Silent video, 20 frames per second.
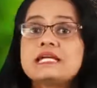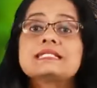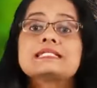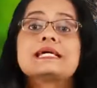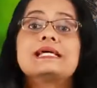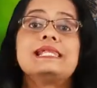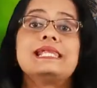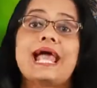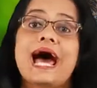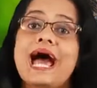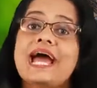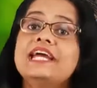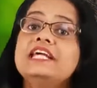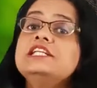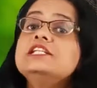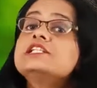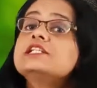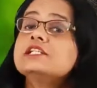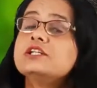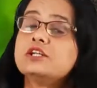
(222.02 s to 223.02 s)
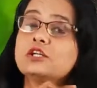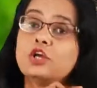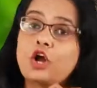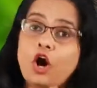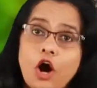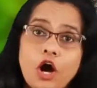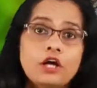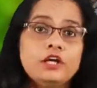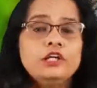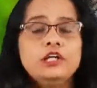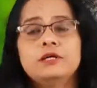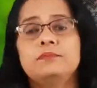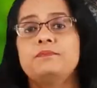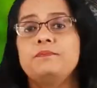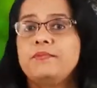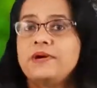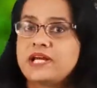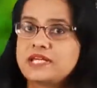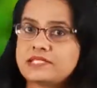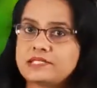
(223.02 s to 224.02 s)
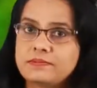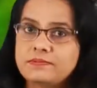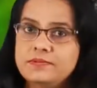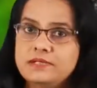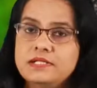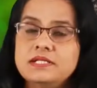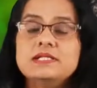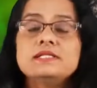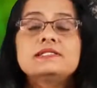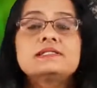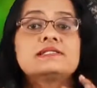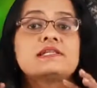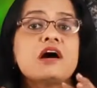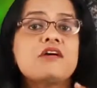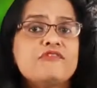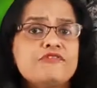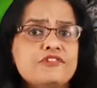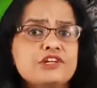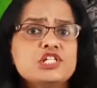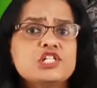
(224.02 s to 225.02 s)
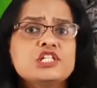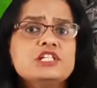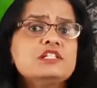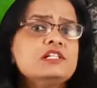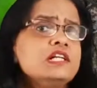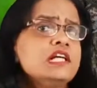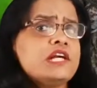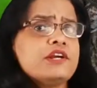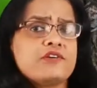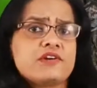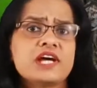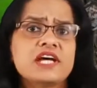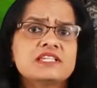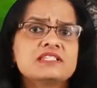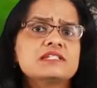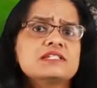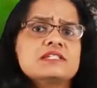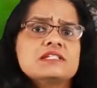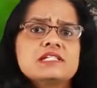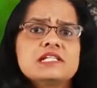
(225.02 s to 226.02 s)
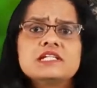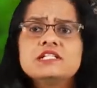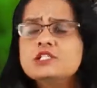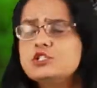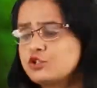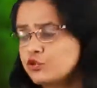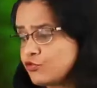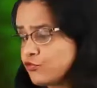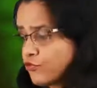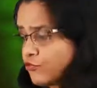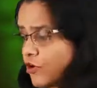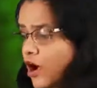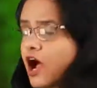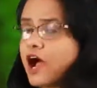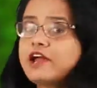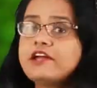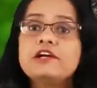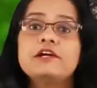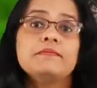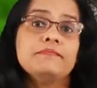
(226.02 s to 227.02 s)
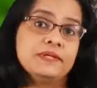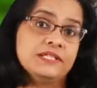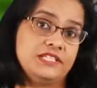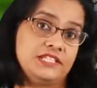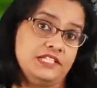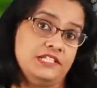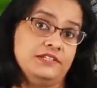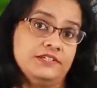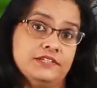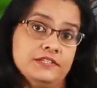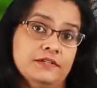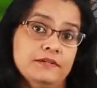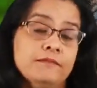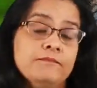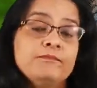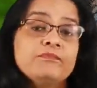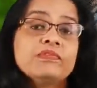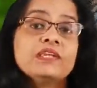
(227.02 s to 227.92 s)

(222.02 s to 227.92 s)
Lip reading: is a light, non-compressible, sufficiently resistant to fire material.